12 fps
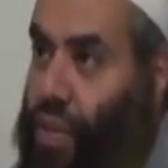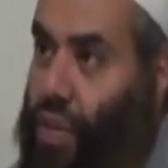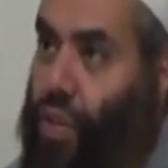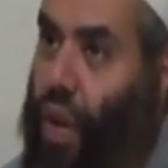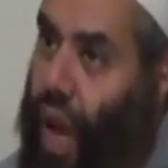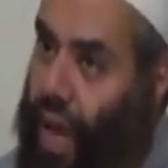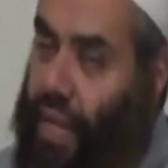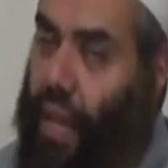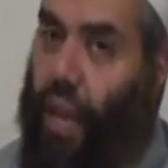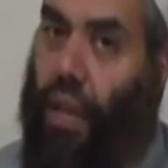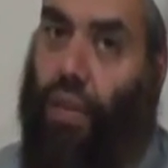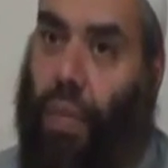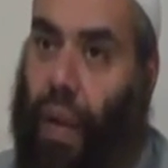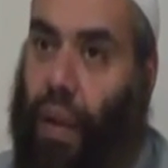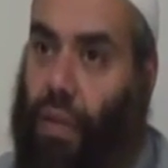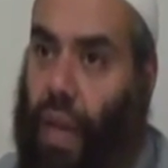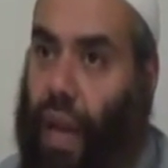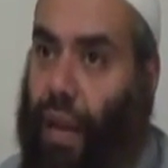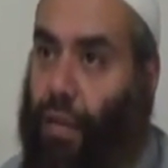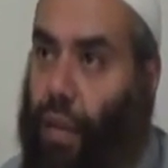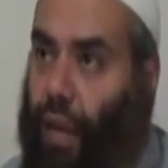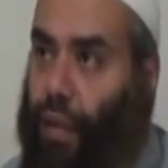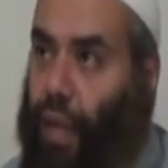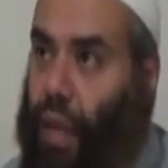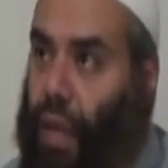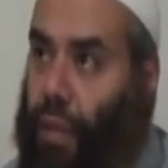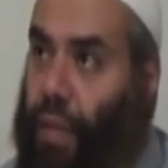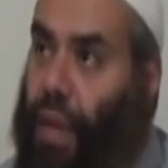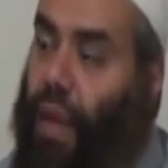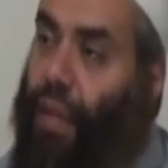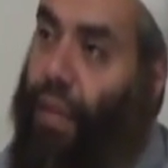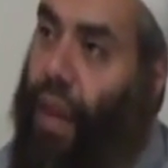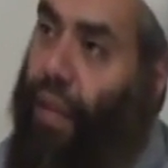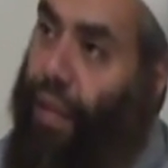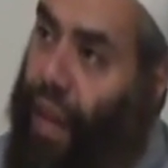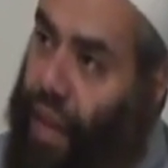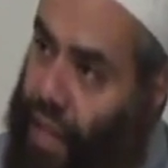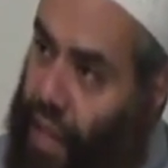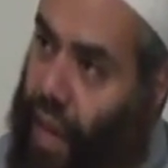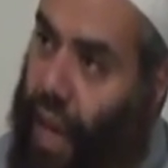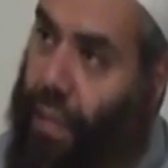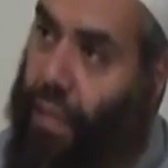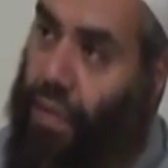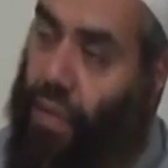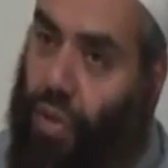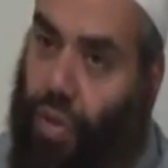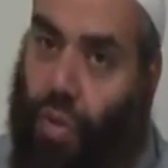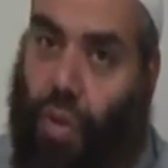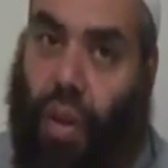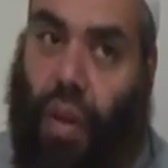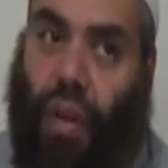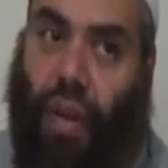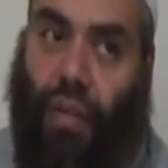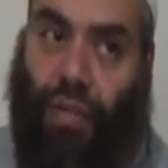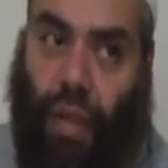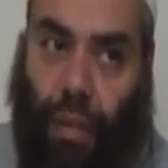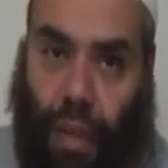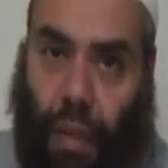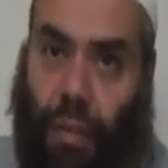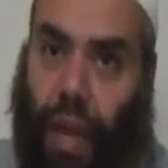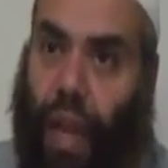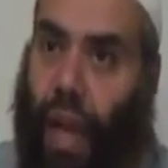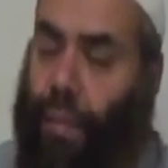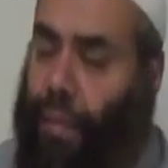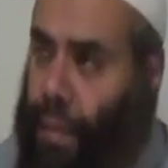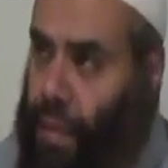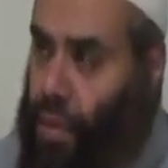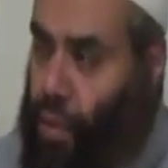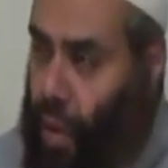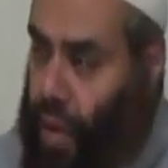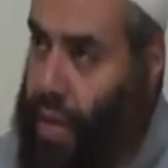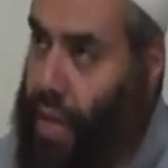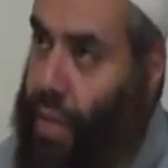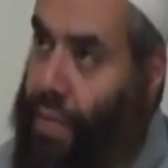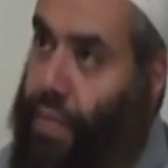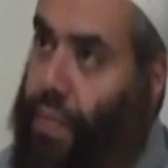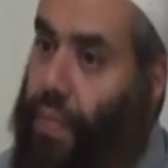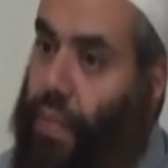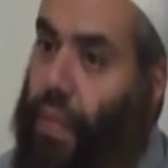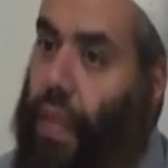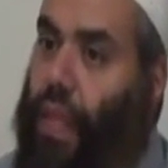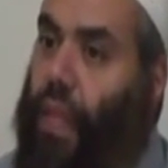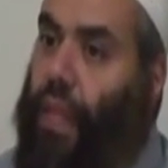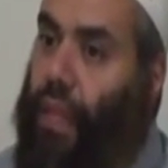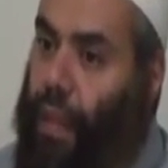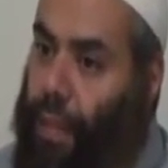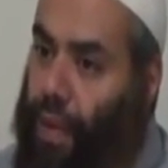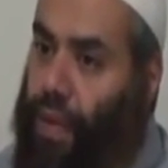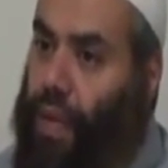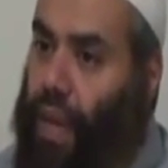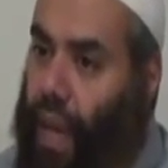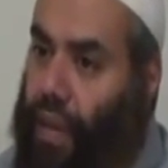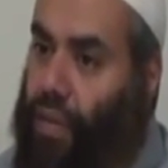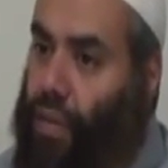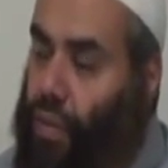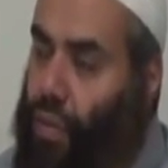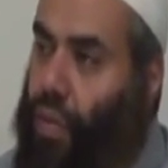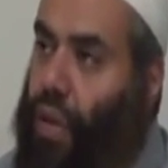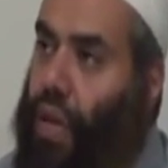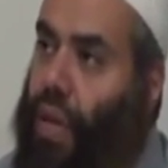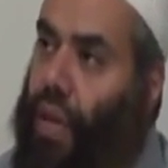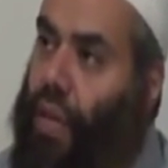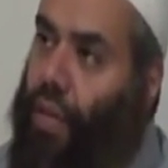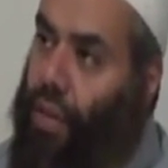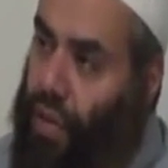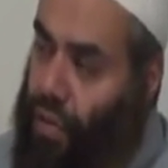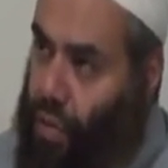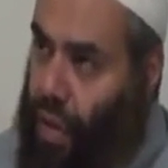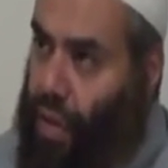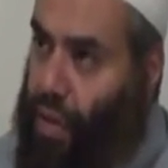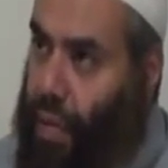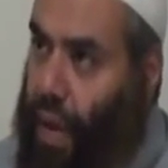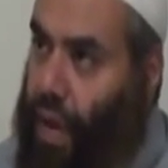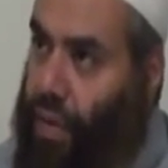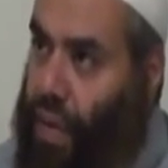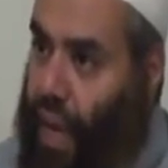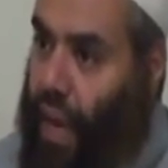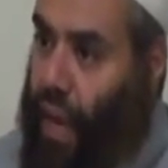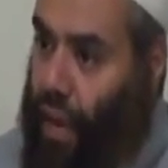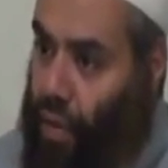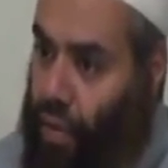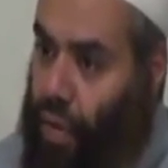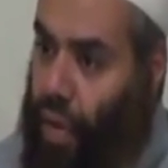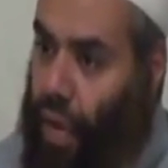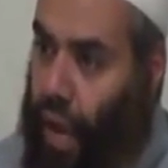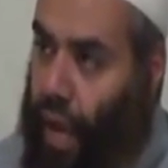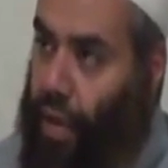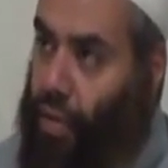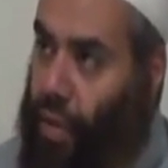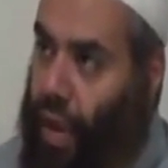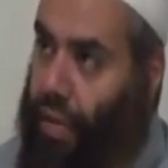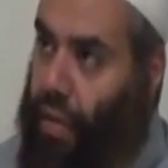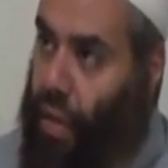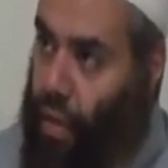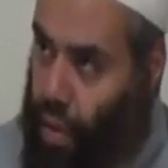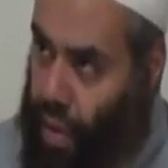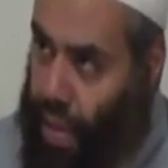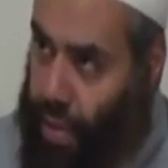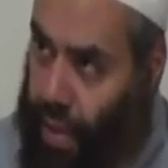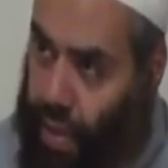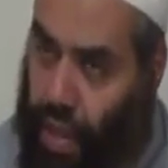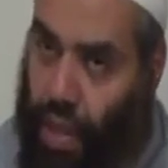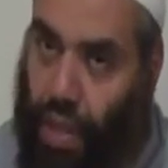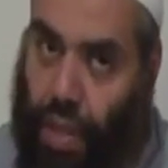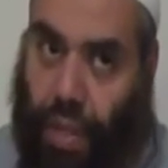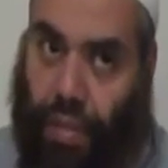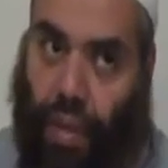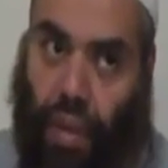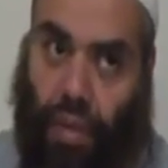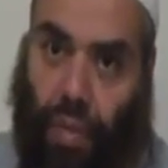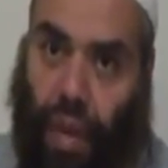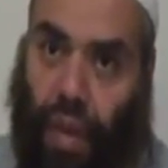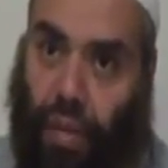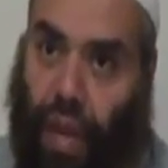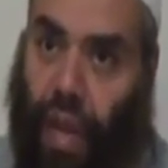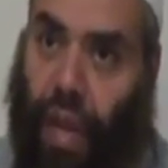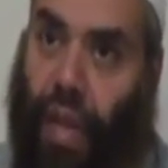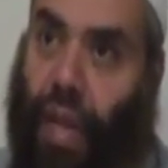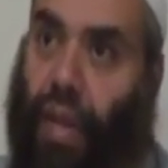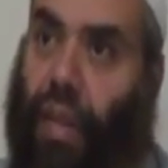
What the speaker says: So you ask Allah subhanahu wa ta'ala for everything. But if an affliction happens to you, if something bad happens to us, the person has to turn to Allah subhanahu wa ta'ala alone and to have the good expectations of Allah subhanahu wa ta'ala.